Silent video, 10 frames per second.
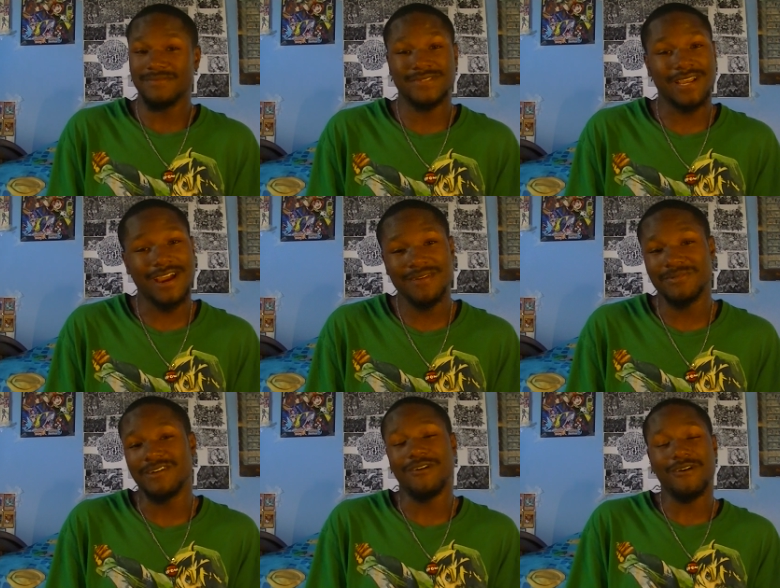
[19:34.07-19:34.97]

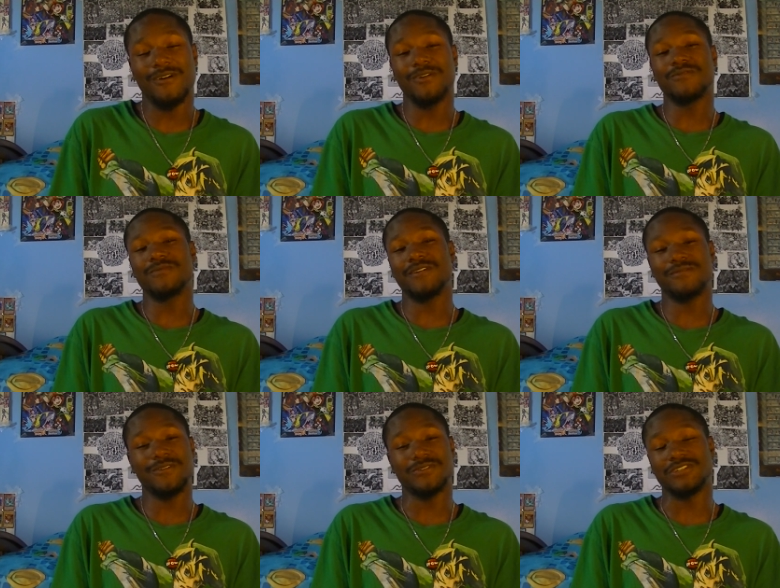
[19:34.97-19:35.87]
typing all over my
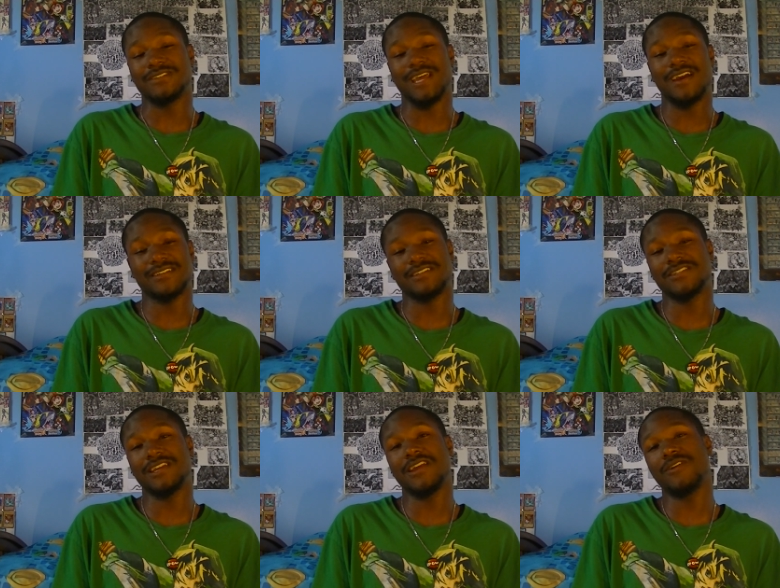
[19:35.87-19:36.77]
phone, just asking the
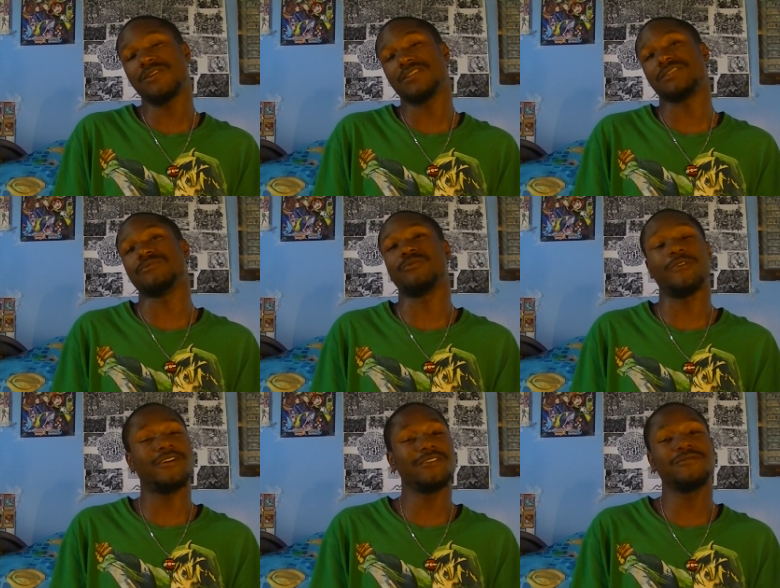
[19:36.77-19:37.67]
same questions.
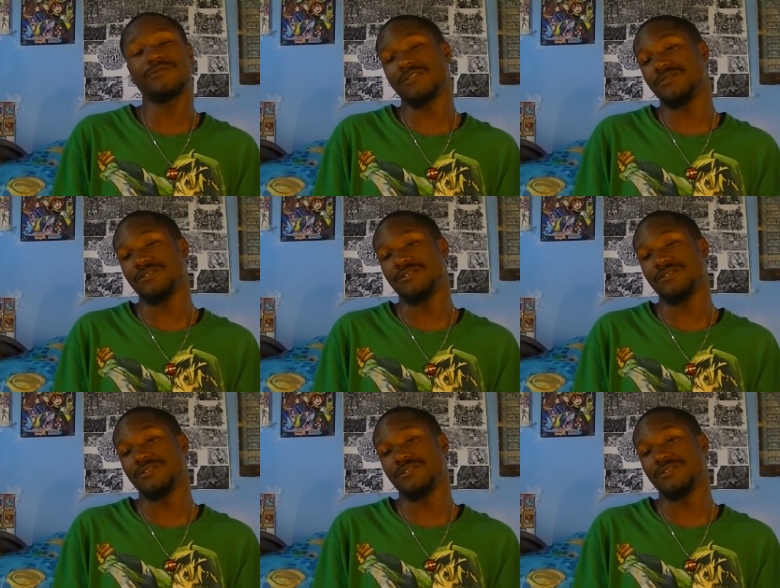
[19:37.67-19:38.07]
Where are you from?